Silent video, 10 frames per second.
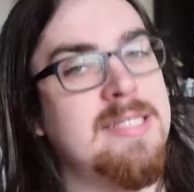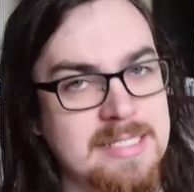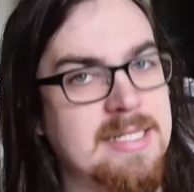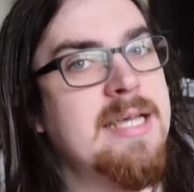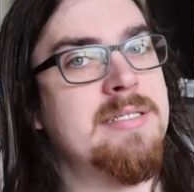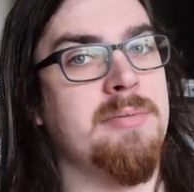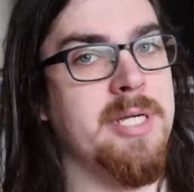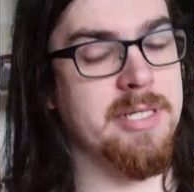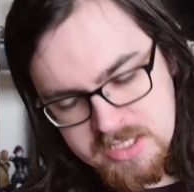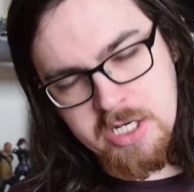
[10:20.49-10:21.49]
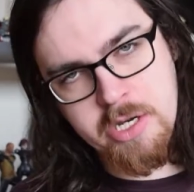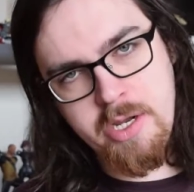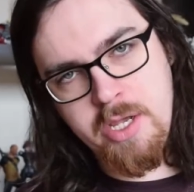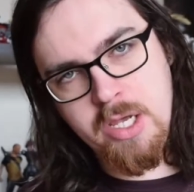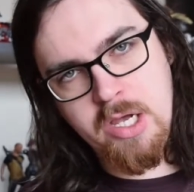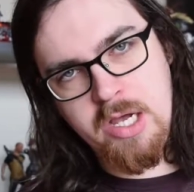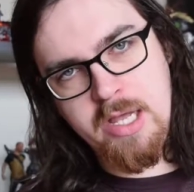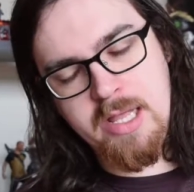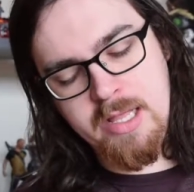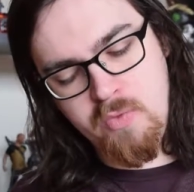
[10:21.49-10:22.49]
get to next week. So,
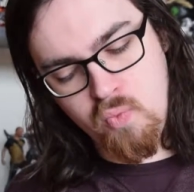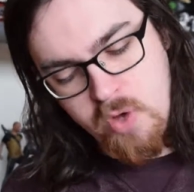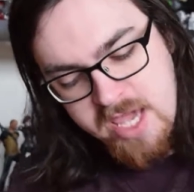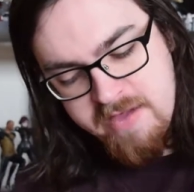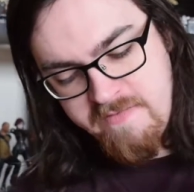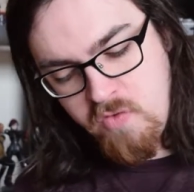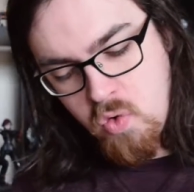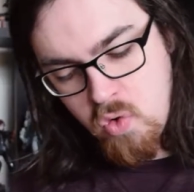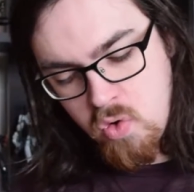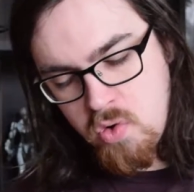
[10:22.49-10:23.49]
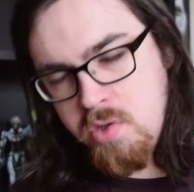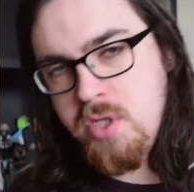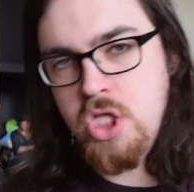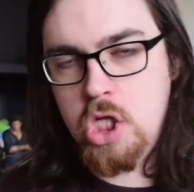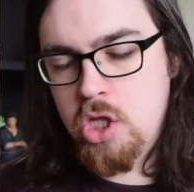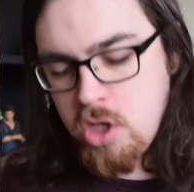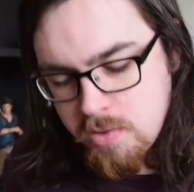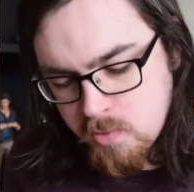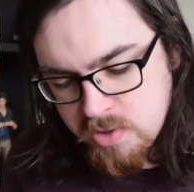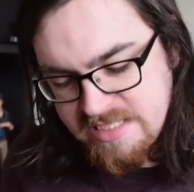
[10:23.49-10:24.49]
week 4, the
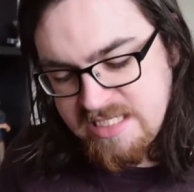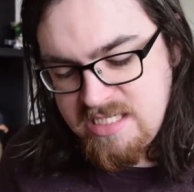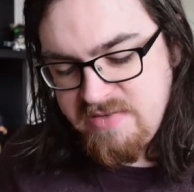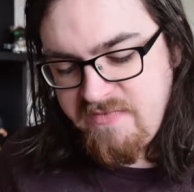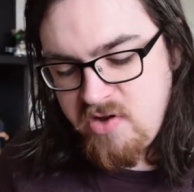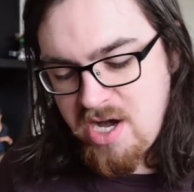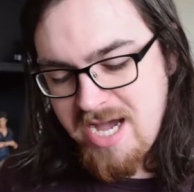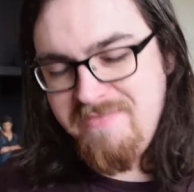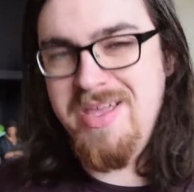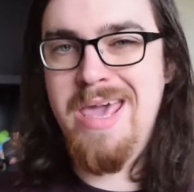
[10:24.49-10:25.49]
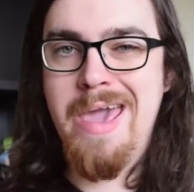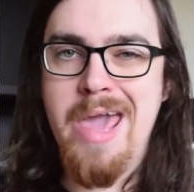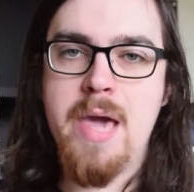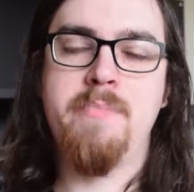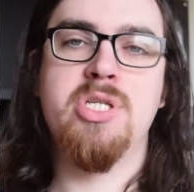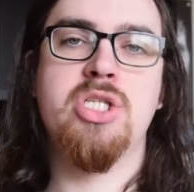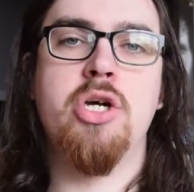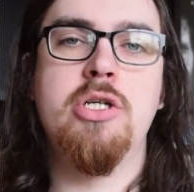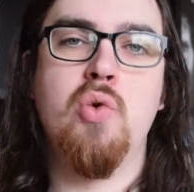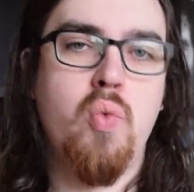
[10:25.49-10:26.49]
Clone Wars Season 5,
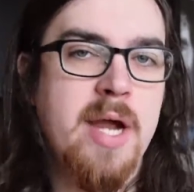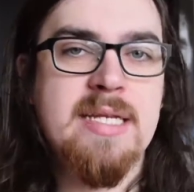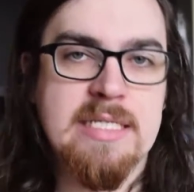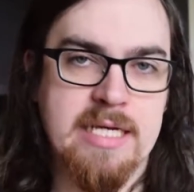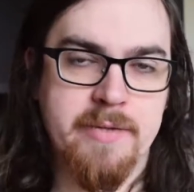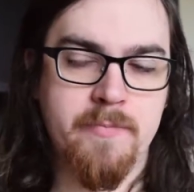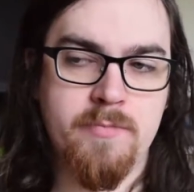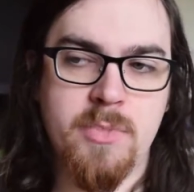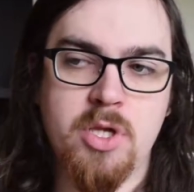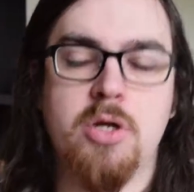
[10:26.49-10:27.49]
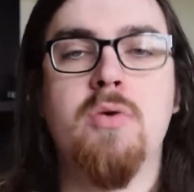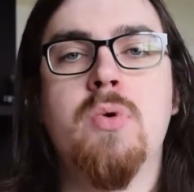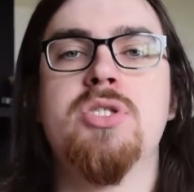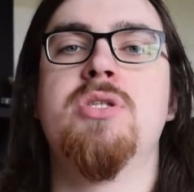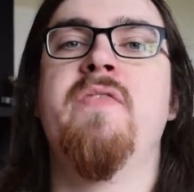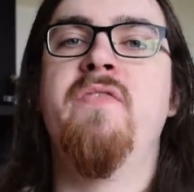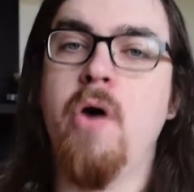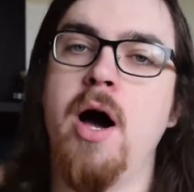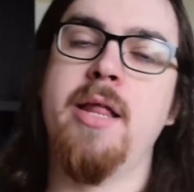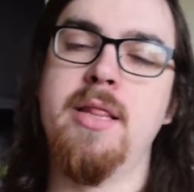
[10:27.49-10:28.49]
Episode 20. Gonna watch the
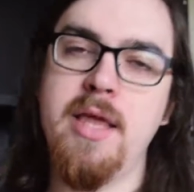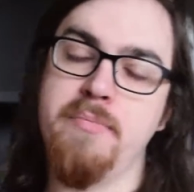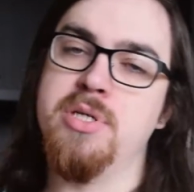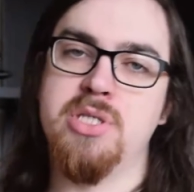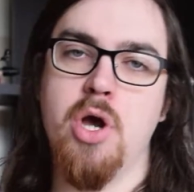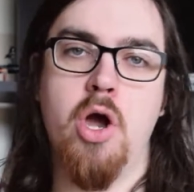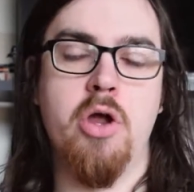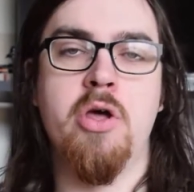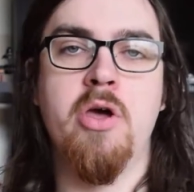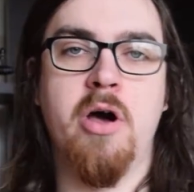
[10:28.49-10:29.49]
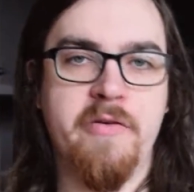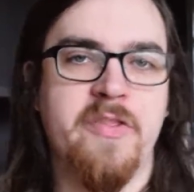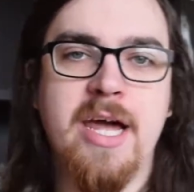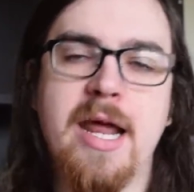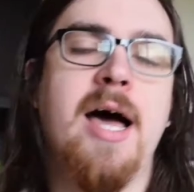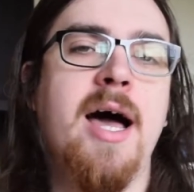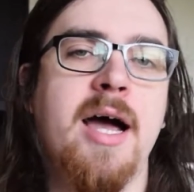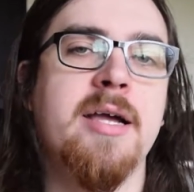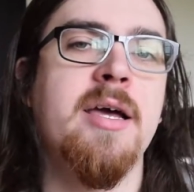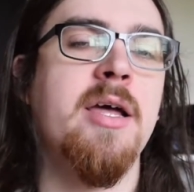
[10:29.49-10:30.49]
final episode of that
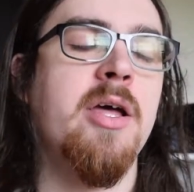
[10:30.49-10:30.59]
arc